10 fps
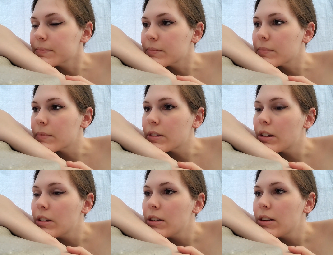
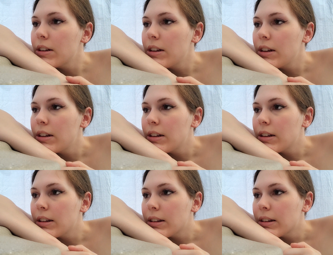
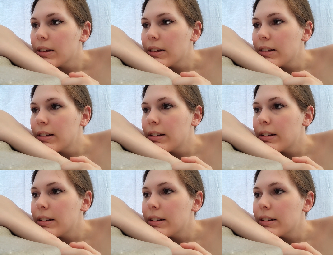
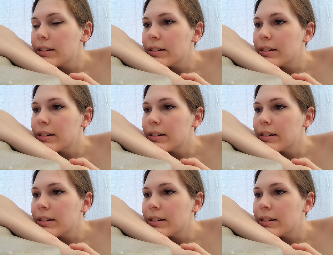(silence)